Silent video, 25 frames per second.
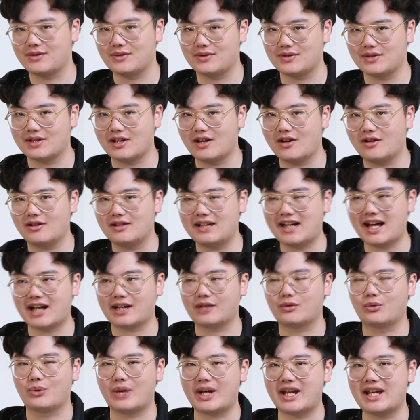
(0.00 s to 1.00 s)
you know,
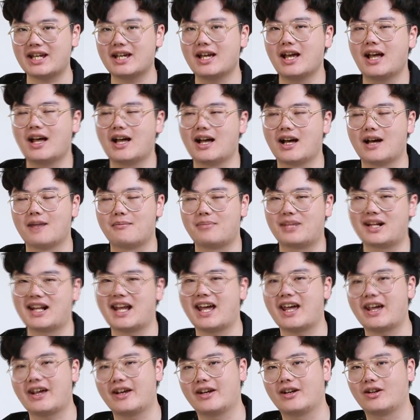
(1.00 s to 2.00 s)
like we
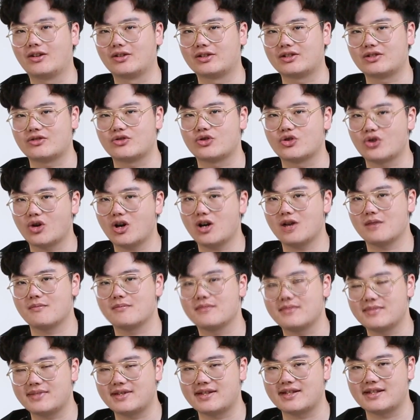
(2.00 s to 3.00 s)
play on the
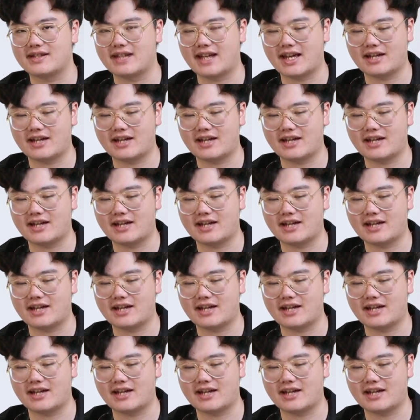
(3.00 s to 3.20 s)
drums